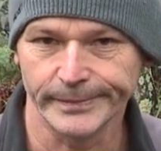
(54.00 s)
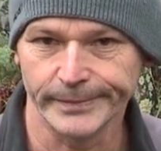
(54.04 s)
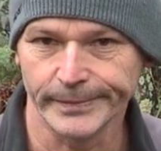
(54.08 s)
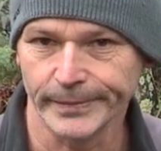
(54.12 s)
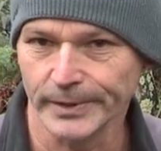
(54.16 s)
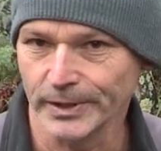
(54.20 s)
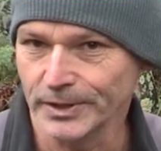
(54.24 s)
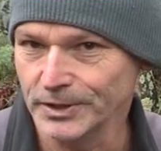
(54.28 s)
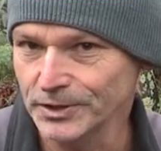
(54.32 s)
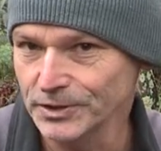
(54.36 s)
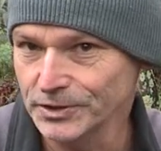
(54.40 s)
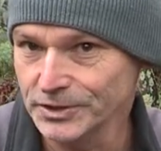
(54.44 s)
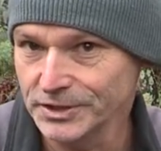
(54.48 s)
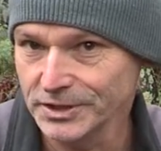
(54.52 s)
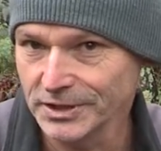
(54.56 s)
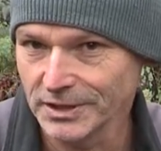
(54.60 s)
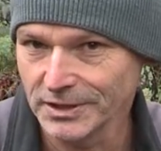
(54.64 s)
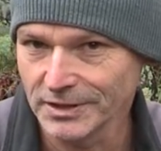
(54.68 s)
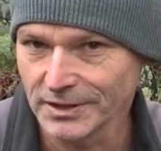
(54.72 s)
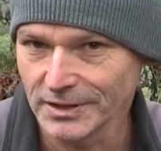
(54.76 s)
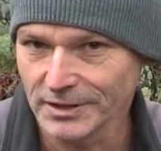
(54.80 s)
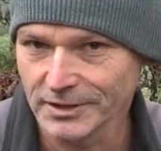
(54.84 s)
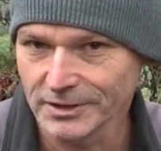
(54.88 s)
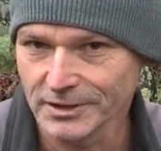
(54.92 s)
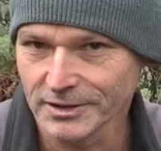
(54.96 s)
by using
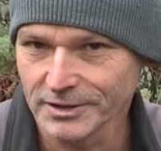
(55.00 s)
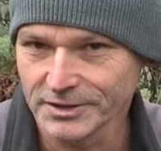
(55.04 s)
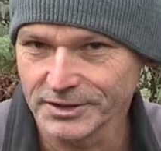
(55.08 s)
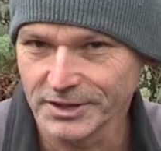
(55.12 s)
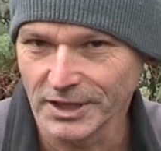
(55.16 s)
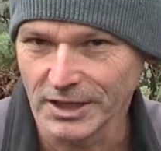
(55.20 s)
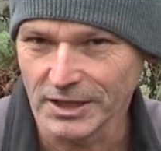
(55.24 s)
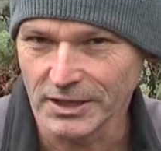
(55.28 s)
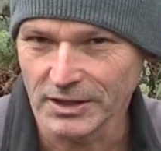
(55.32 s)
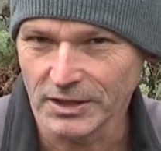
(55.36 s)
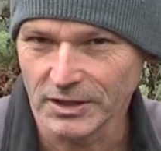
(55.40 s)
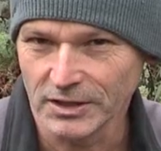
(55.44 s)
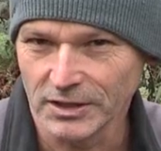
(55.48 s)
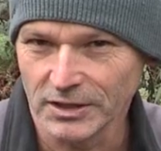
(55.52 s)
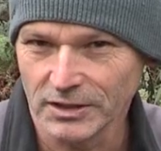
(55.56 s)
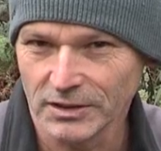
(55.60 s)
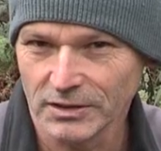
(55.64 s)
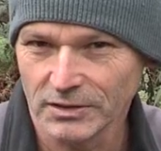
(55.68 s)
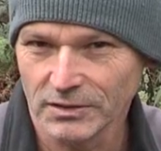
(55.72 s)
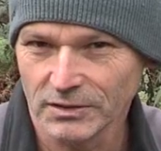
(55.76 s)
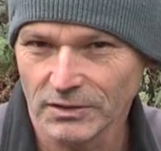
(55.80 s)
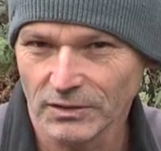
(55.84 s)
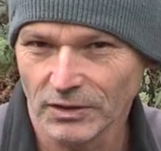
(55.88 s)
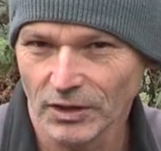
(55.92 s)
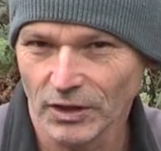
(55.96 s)
a little technique
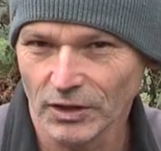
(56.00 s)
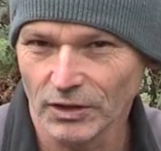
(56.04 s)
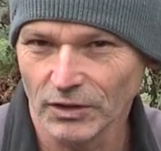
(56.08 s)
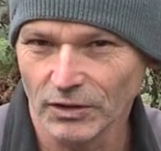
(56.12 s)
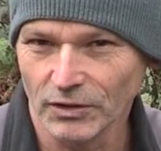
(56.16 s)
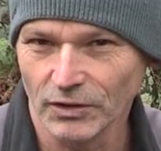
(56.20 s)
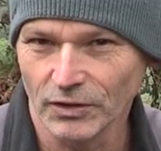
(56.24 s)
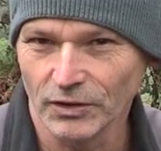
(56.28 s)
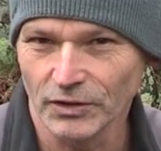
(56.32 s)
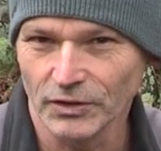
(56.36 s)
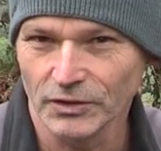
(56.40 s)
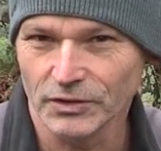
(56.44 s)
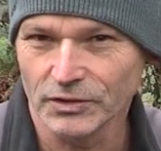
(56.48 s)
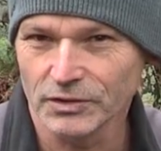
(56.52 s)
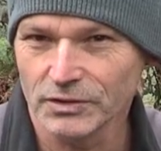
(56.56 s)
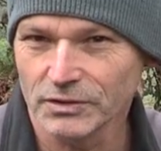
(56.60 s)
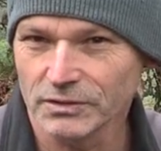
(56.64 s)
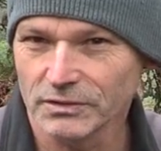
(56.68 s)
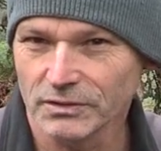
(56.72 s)
I learnt